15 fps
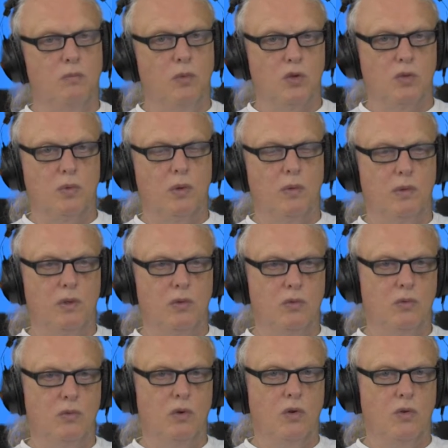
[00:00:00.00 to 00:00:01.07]
most probably
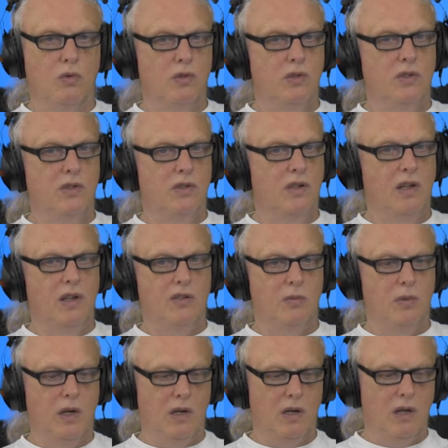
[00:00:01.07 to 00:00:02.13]
do know this as
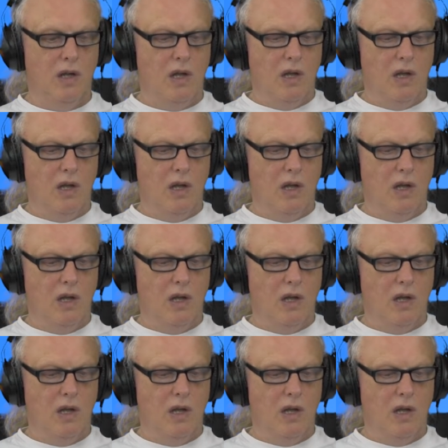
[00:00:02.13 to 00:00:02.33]
well.